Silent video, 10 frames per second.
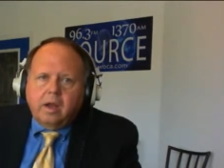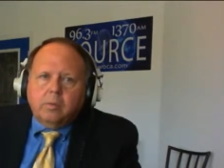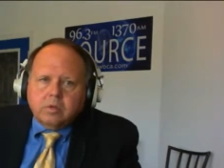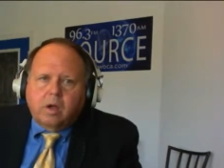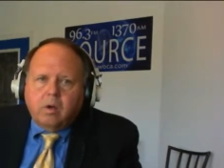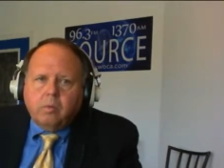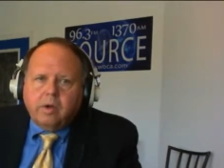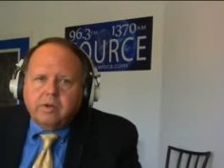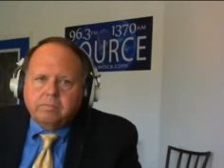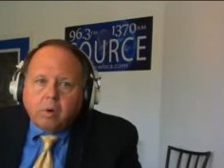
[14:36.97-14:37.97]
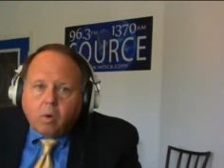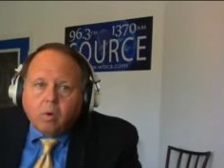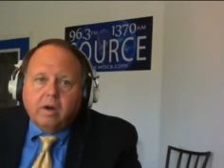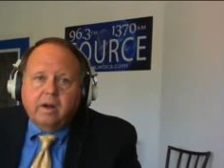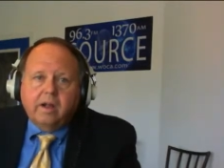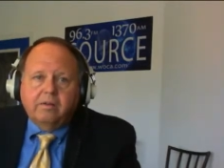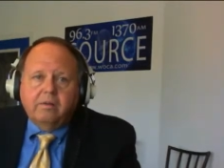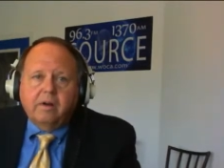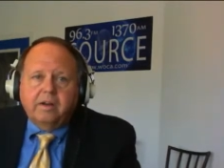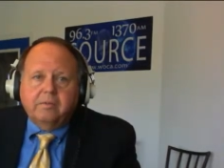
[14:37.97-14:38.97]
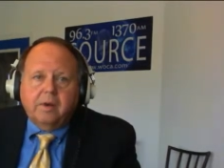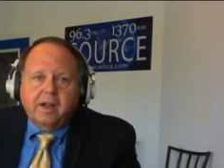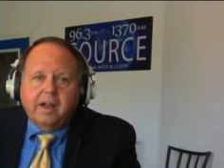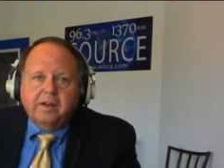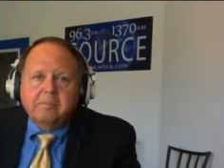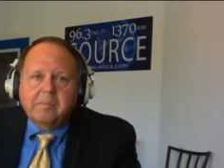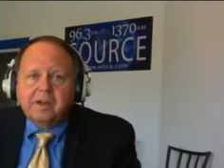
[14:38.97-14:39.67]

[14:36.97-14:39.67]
it was always pouring down rain when I had to